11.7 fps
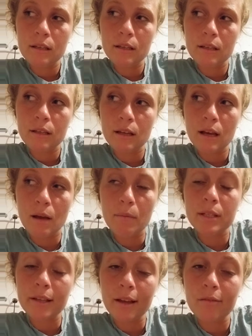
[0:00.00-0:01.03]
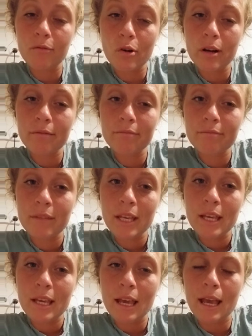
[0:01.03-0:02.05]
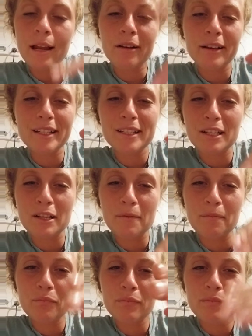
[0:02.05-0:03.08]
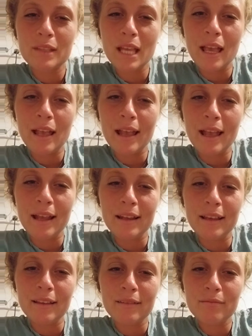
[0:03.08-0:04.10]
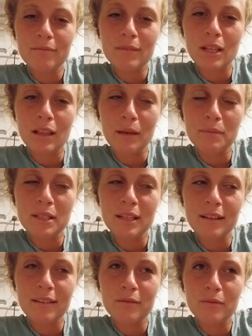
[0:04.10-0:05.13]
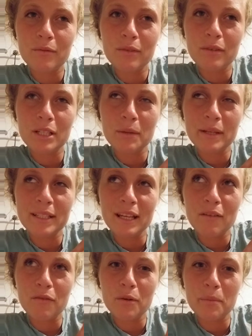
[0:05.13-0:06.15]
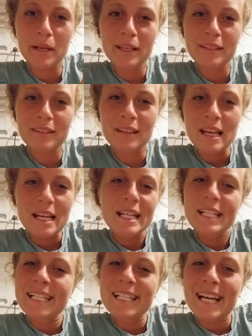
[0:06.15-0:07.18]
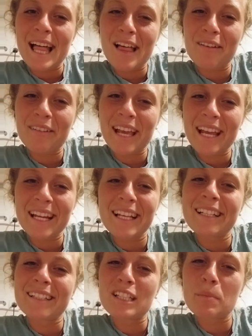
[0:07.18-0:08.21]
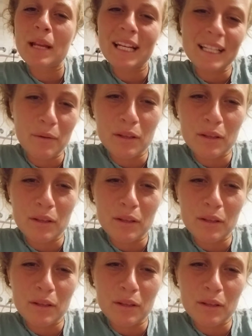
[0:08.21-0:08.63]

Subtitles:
I'm excited for it. And I'll get to take Katie to Leipzig, which I'm excited for because I love Katie and spending time with her.